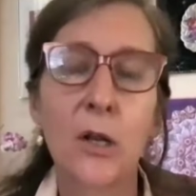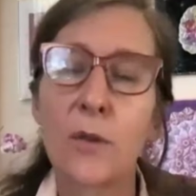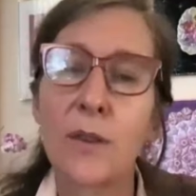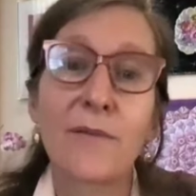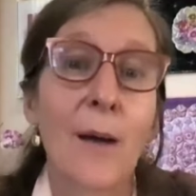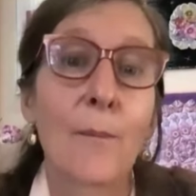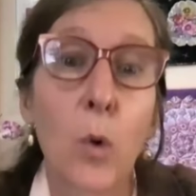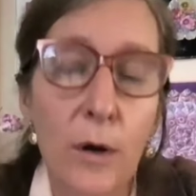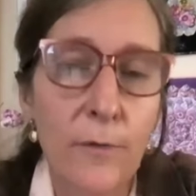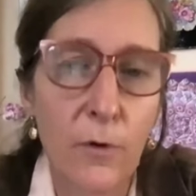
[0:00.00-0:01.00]
you know, they've got
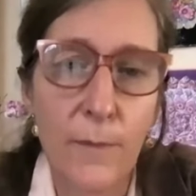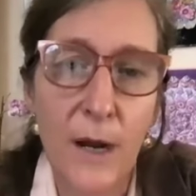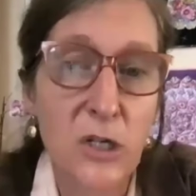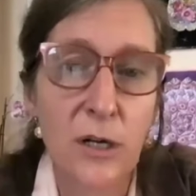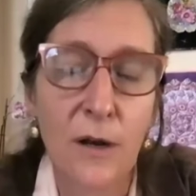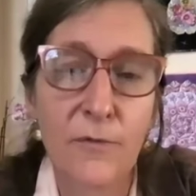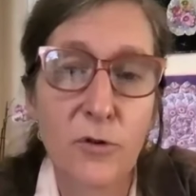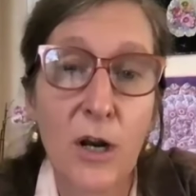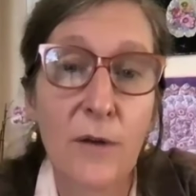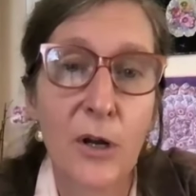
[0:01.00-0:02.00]
more information
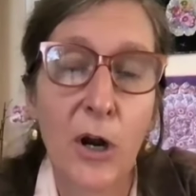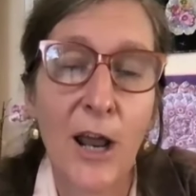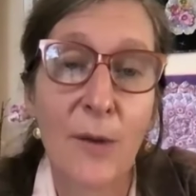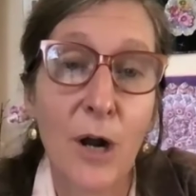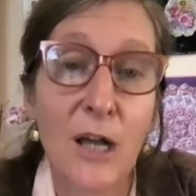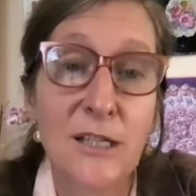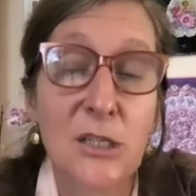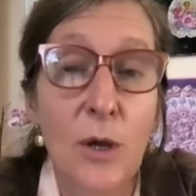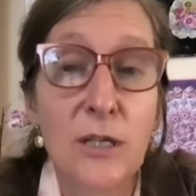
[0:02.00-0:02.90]
trying to figure out how to process.